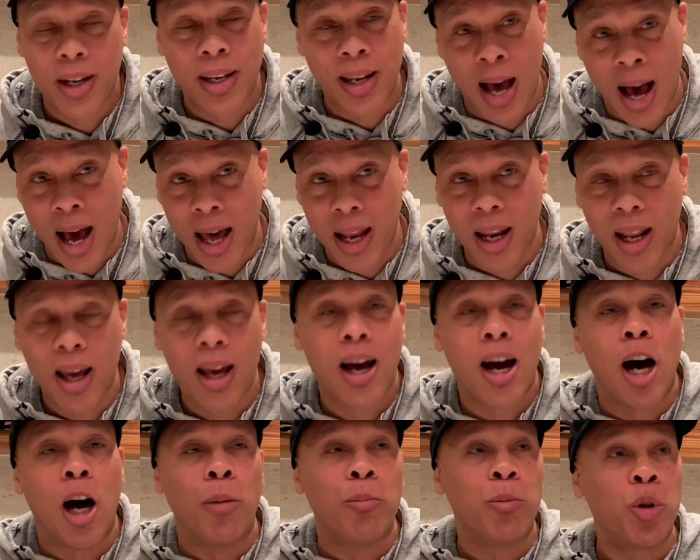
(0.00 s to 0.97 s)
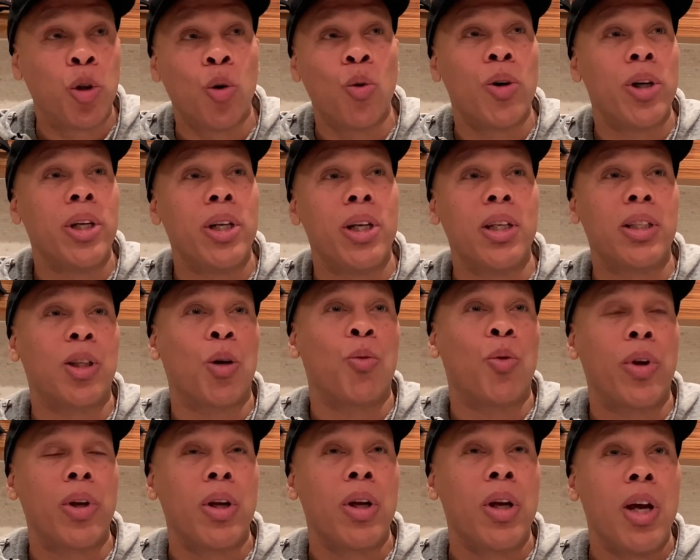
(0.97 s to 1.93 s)
Not, I'm doing this,
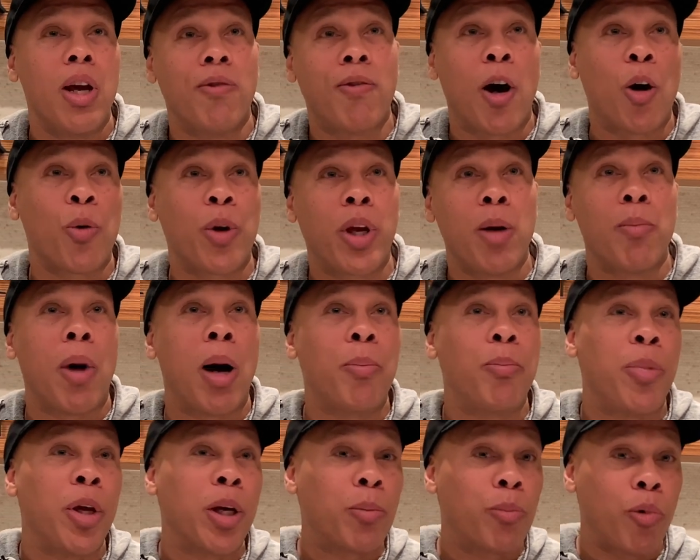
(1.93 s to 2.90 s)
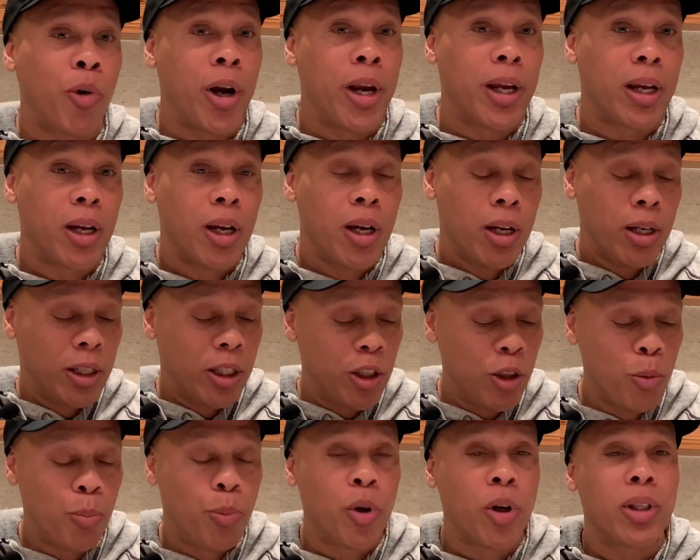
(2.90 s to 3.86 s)
and if I don't get my big break, then
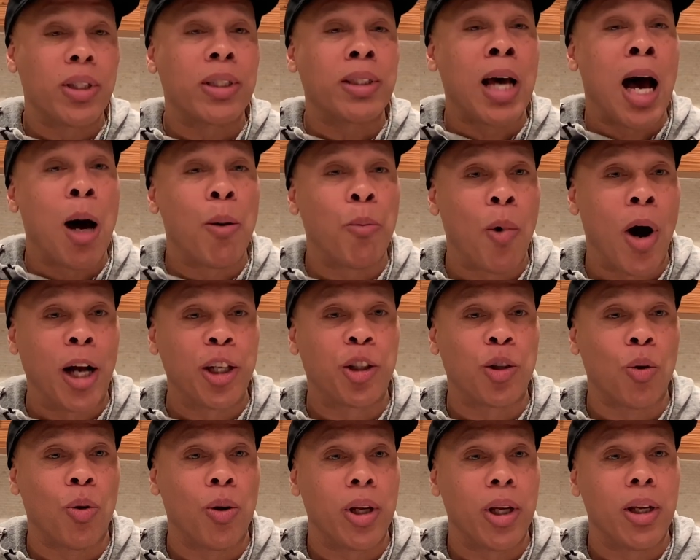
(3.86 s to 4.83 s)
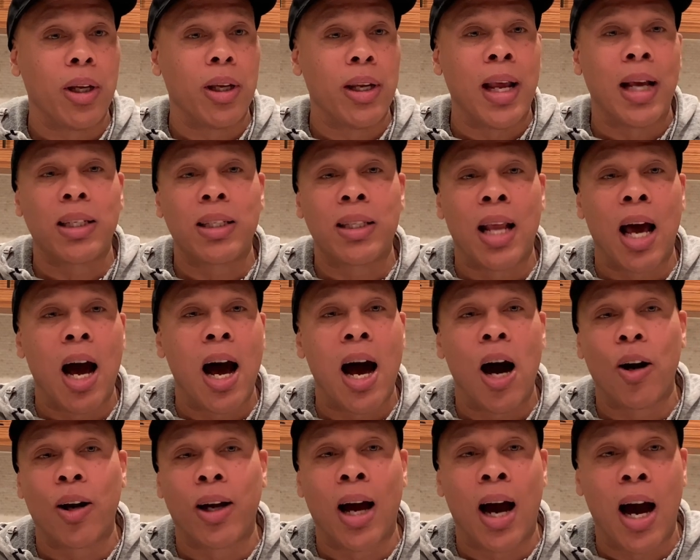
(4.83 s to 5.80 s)
you put a stopwatch on it. And that's not
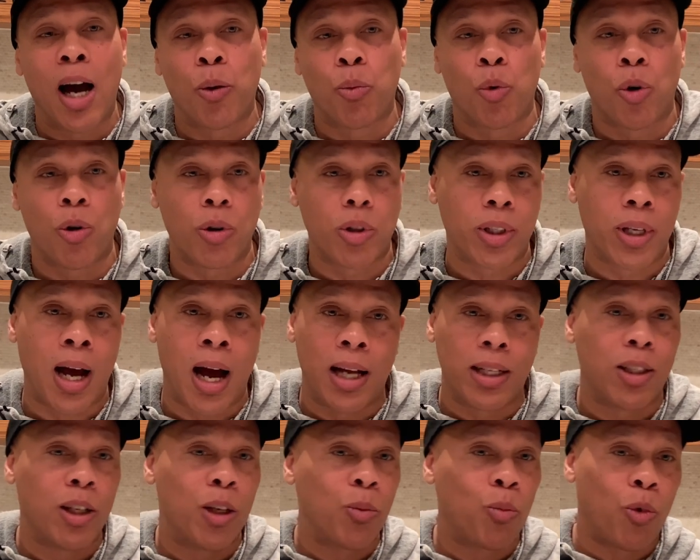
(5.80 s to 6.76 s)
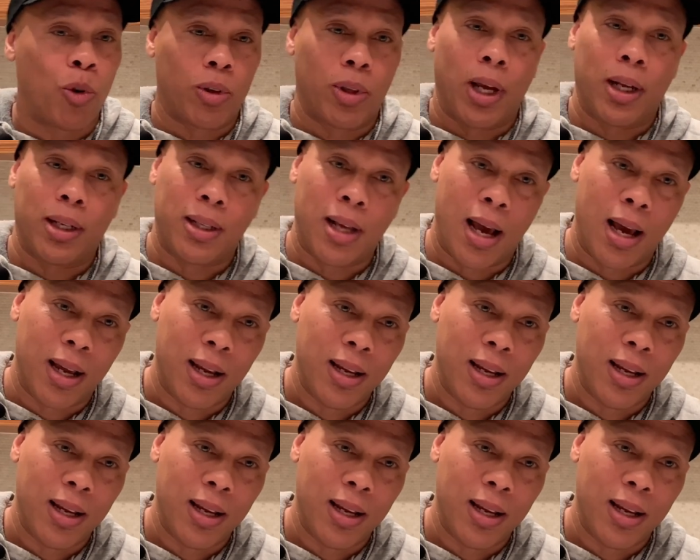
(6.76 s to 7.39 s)
how God works. God doesn't work like that.